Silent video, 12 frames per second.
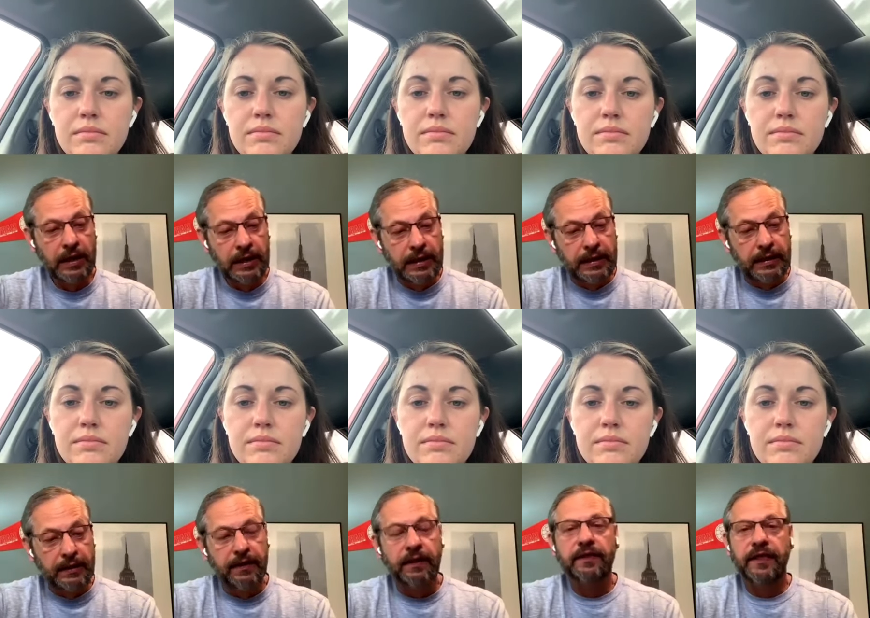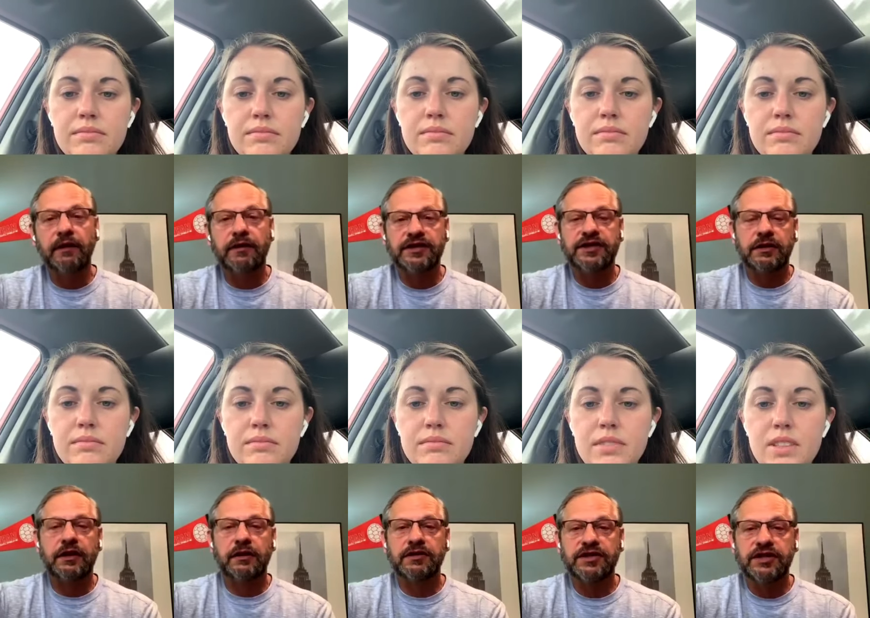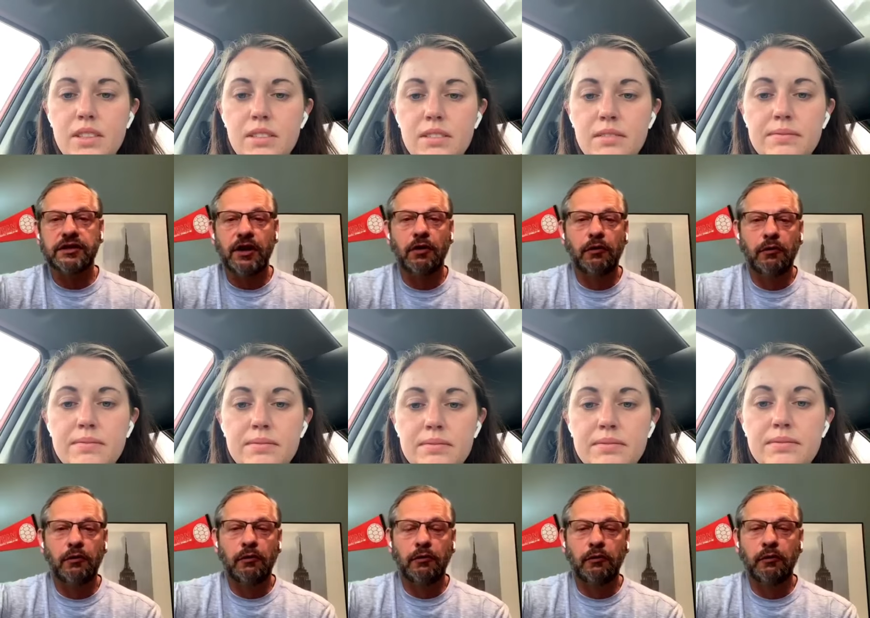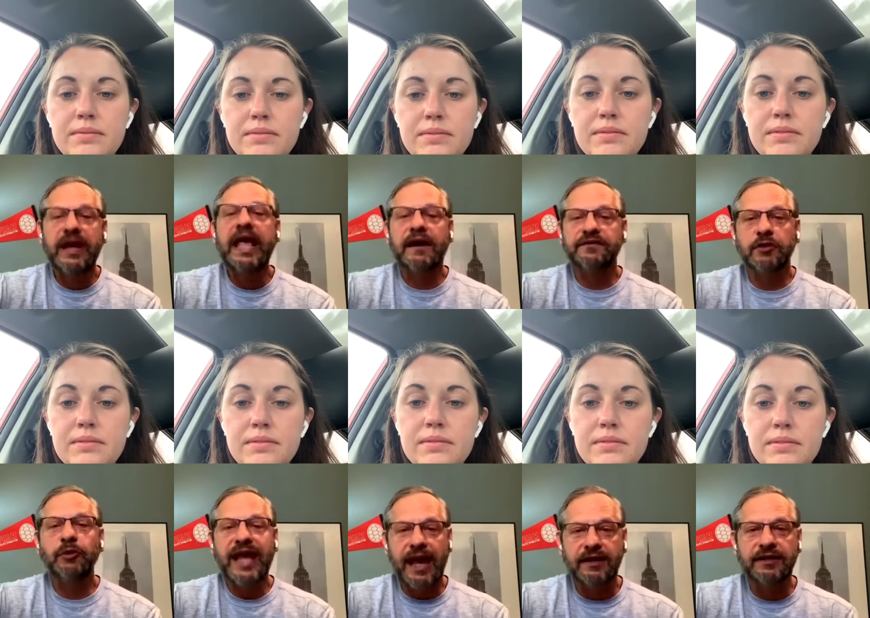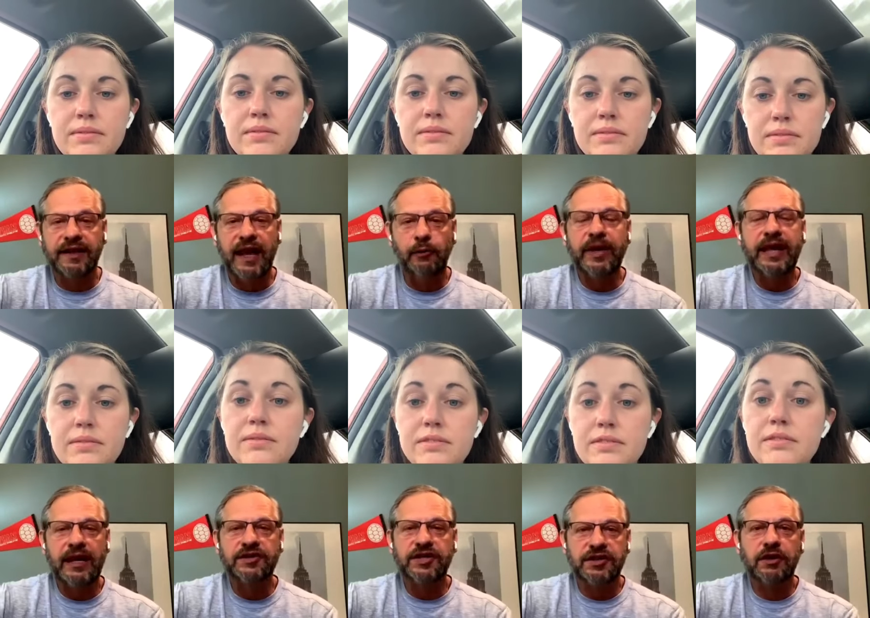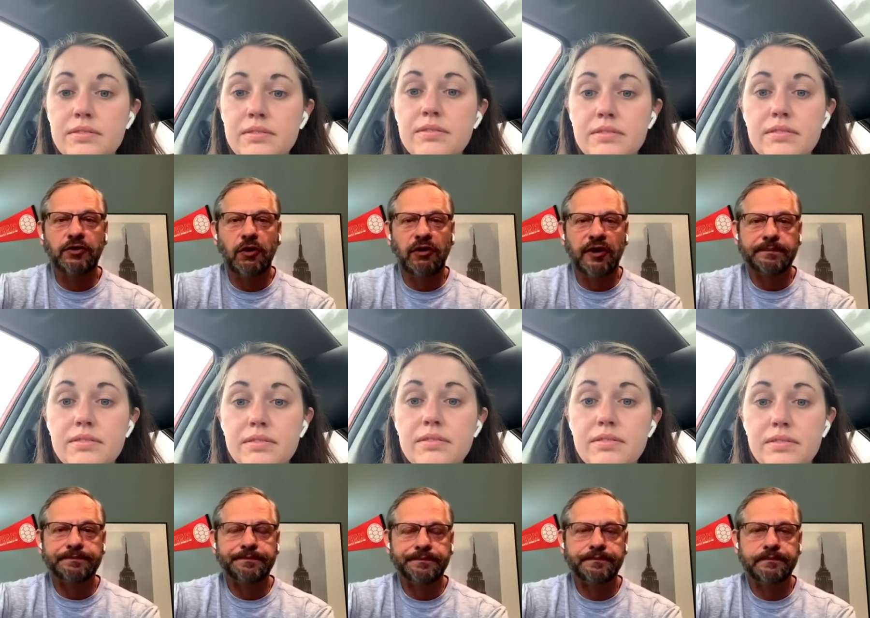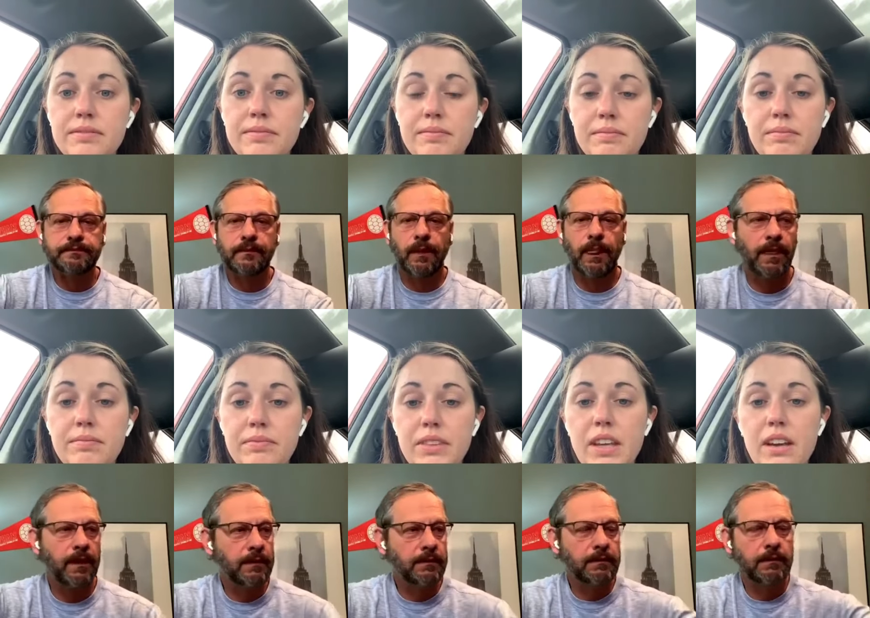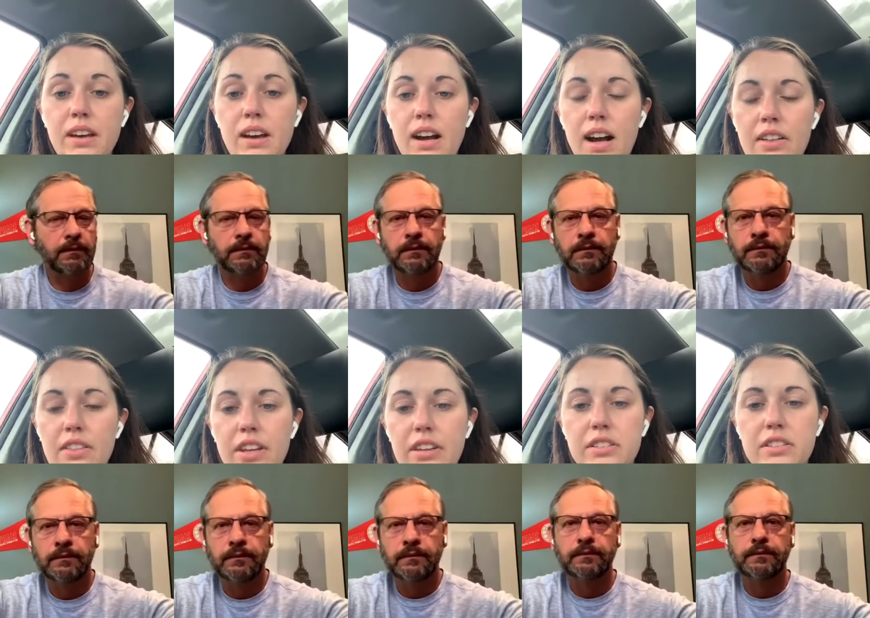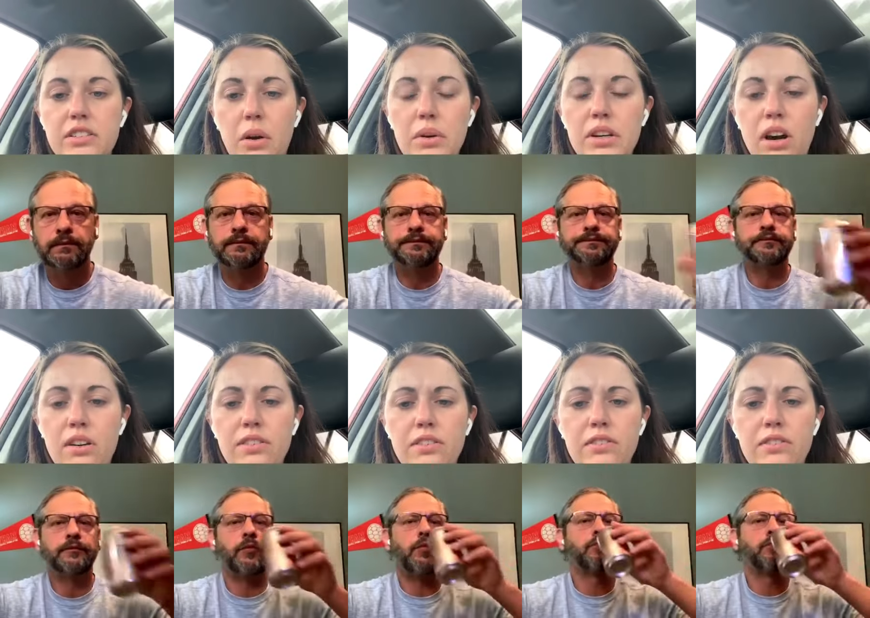Speaker 1: But, you know, there's, there's, you know, we have to react to that. We can't just ignore
Speaker 2: it. Mm-hmm. And then